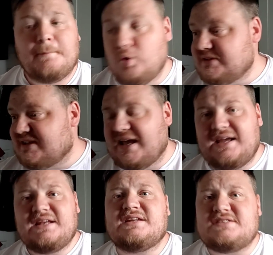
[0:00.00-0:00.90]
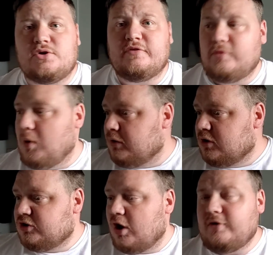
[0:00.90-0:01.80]
Moyes Keane is another
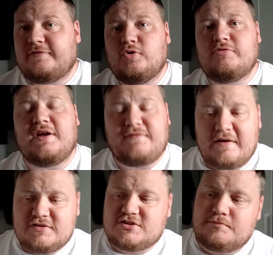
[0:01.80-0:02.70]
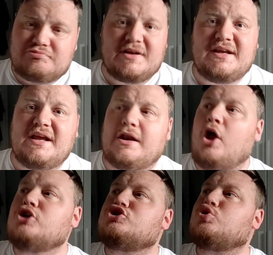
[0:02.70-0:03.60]
one. Go for it. If Everton bring in
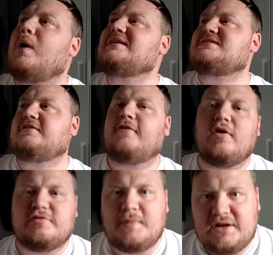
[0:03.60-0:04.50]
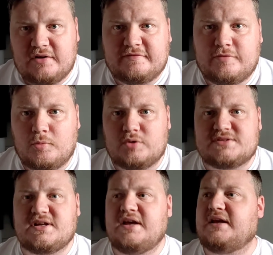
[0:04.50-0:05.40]
25 million for
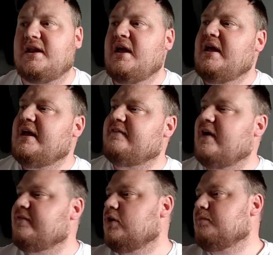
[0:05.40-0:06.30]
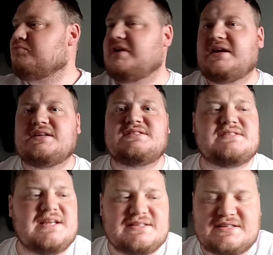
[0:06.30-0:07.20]
Moyes Keane, if Everton bring in
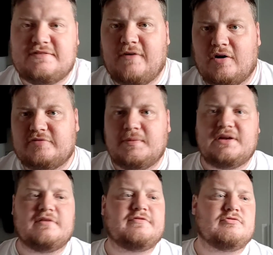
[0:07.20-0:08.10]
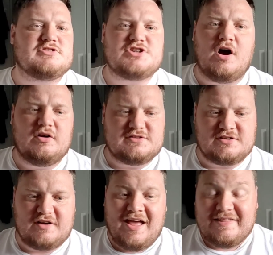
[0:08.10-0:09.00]
65 million for
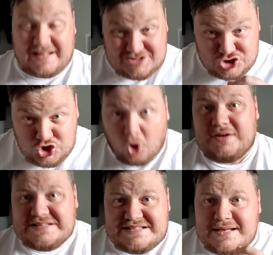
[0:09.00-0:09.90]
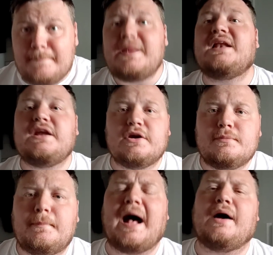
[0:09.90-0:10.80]
Richarlison, that's 90
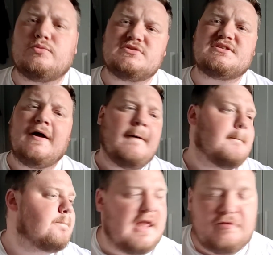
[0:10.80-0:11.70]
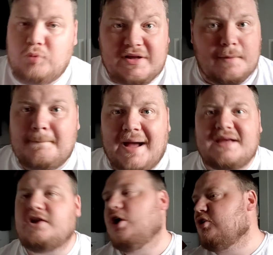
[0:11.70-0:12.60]
million pounds. If we can
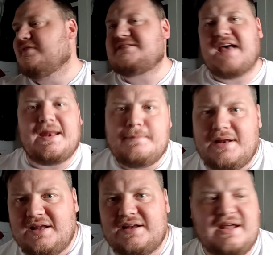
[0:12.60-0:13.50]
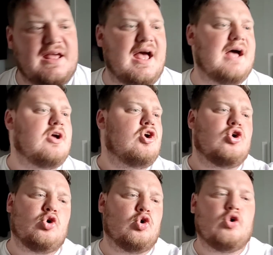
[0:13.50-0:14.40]
make another 10 million here
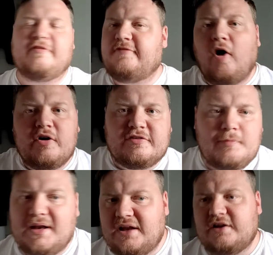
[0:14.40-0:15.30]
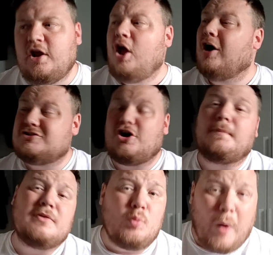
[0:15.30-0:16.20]
or 5 million on
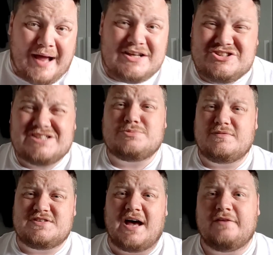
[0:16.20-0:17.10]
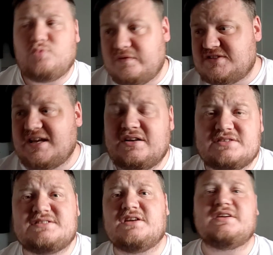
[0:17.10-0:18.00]
top of the wages we've saved with
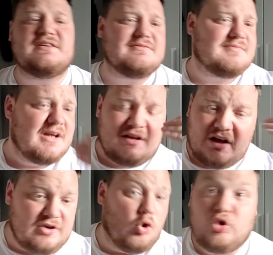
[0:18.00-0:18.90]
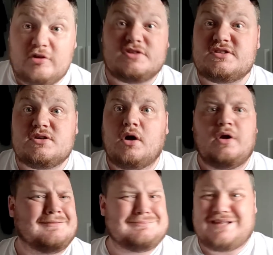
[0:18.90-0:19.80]
Sigurdsson and others,
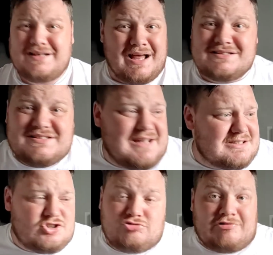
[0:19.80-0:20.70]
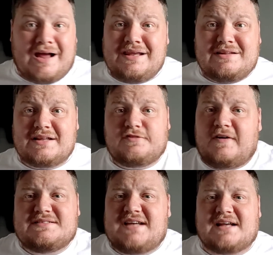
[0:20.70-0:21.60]
then that's great. That's
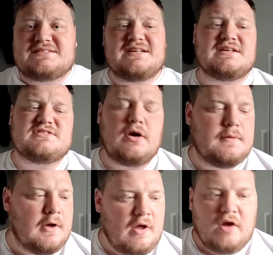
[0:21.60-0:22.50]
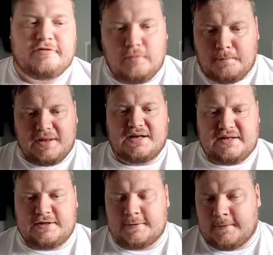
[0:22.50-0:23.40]
fantastic. So for
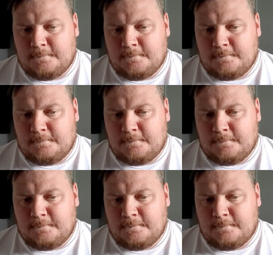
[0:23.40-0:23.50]
me,